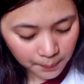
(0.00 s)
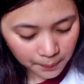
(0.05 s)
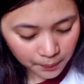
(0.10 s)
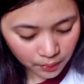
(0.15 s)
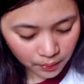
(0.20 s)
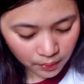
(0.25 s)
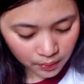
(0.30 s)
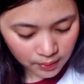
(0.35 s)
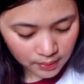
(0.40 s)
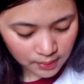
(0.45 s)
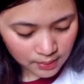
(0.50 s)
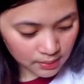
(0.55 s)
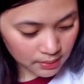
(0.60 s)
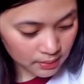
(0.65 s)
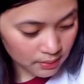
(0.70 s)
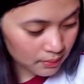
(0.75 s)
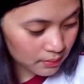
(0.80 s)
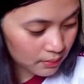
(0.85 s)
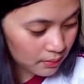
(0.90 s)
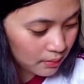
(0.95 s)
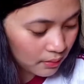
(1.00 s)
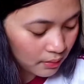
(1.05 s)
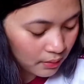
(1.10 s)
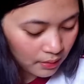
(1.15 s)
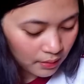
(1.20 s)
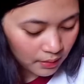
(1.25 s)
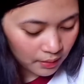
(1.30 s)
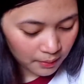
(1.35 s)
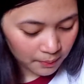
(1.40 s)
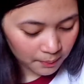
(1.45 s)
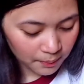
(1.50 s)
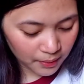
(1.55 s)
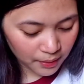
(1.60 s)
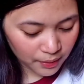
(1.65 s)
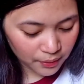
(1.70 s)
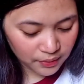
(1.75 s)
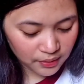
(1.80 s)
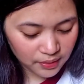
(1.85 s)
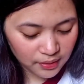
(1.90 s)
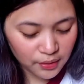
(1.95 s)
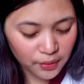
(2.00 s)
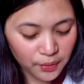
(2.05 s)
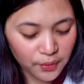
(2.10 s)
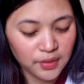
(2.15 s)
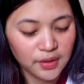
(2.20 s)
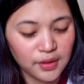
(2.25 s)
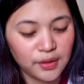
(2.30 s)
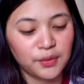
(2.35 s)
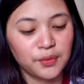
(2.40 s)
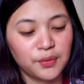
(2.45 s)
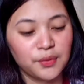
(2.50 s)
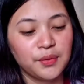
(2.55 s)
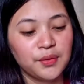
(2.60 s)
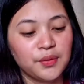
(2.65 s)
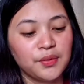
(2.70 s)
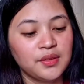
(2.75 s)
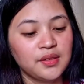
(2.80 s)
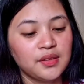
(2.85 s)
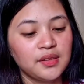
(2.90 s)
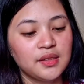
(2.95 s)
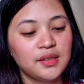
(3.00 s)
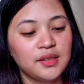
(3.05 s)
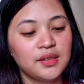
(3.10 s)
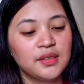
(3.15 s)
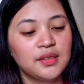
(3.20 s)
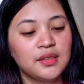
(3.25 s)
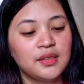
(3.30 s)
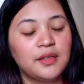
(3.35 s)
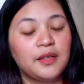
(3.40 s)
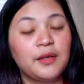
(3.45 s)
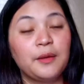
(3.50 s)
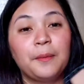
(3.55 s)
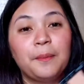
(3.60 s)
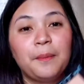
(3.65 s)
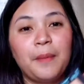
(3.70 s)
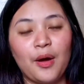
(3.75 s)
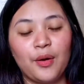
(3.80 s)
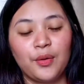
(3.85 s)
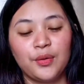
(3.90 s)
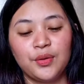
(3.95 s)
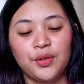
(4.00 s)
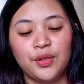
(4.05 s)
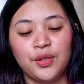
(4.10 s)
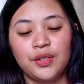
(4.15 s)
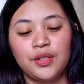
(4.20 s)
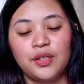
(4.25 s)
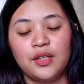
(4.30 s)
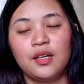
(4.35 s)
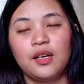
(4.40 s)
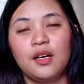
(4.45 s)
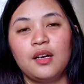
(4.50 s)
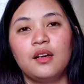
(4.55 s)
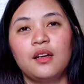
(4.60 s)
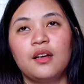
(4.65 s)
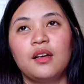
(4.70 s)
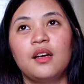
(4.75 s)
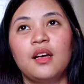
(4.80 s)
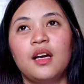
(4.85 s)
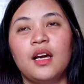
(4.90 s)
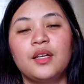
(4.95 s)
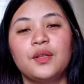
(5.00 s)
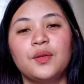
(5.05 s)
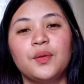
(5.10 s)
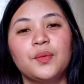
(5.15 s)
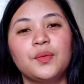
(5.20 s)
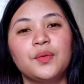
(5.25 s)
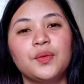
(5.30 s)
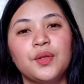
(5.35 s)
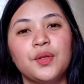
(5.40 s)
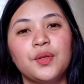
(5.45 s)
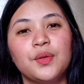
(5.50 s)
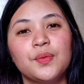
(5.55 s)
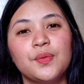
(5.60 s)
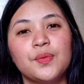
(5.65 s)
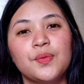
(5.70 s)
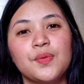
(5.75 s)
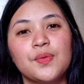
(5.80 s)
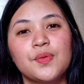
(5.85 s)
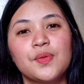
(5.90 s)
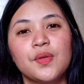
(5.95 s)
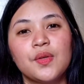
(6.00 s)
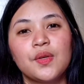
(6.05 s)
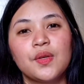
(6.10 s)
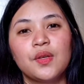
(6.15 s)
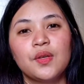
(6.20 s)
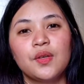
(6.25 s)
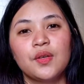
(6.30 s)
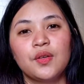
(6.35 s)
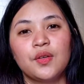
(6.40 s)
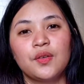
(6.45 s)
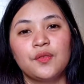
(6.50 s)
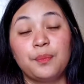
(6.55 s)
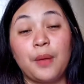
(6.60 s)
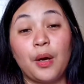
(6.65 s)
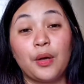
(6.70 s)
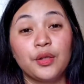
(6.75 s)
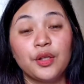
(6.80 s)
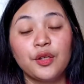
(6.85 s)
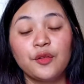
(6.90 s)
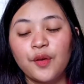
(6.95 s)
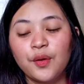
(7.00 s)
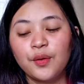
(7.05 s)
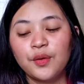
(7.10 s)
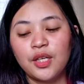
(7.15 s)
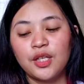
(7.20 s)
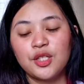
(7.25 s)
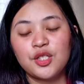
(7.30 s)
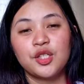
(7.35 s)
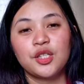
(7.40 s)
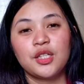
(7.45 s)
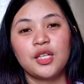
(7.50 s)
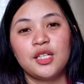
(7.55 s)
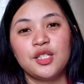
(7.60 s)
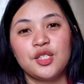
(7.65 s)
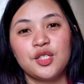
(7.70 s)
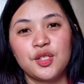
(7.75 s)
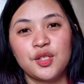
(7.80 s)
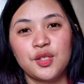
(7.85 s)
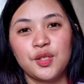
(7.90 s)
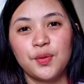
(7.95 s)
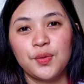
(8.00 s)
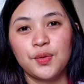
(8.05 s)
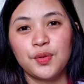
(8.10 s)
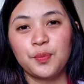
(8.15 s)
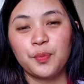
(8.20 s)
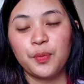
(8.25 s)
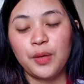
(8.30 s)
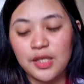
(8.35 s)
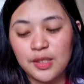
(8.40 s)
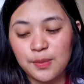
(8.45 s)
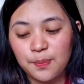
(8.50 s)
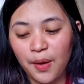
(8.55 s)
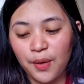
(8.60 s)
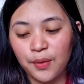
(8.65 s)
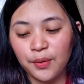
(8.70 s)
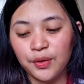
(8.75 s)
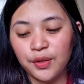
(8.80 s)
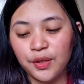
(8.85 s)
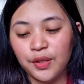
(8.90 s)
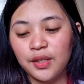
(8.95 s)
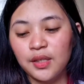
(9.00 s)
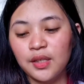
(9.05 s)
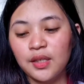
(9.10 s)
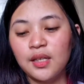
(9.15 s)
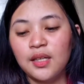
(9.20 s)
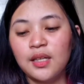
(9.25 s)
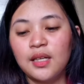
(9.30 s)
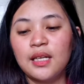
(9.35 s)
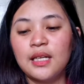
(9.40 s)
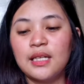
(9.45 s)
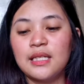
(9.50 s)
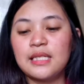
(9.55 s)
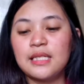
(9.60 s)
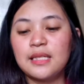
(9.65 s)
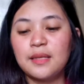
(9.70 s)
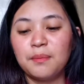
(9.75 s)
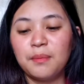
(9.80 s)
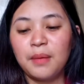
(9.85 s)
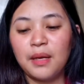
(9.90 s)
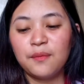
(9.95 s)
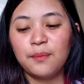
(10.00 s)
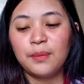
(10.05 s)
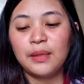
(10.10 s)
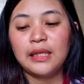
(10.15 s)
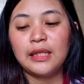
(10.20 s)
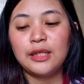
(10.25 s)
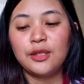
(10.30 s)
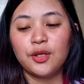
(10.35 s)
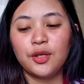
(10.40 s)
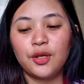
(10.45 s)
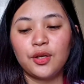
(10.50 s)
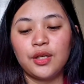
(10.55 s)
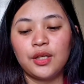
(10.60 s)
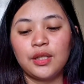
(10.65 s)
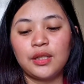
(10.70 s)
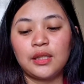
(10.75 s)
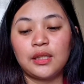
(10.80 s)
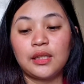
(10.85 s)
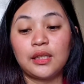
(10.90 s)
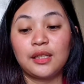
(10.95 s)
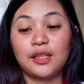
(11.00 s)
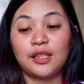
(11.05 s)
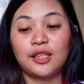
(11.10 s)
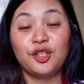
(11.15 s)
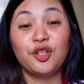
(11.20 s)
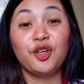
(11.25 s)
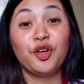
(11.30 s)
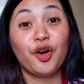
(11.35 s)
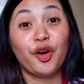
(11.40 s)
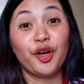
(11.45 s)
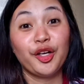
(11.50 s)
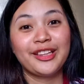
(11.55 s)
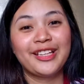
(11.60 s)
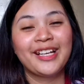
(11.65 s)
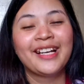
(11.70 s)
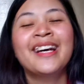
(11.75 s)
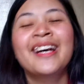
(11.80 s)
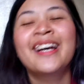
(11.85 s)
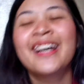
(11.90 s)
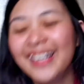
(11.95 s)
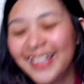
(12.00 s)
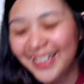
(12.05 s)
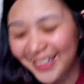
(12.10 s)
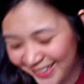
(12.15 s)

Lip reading: Tapos, meron din ako dito powder. I don't use powder foundation, I just use pressed powder. It's the Maybelline New York.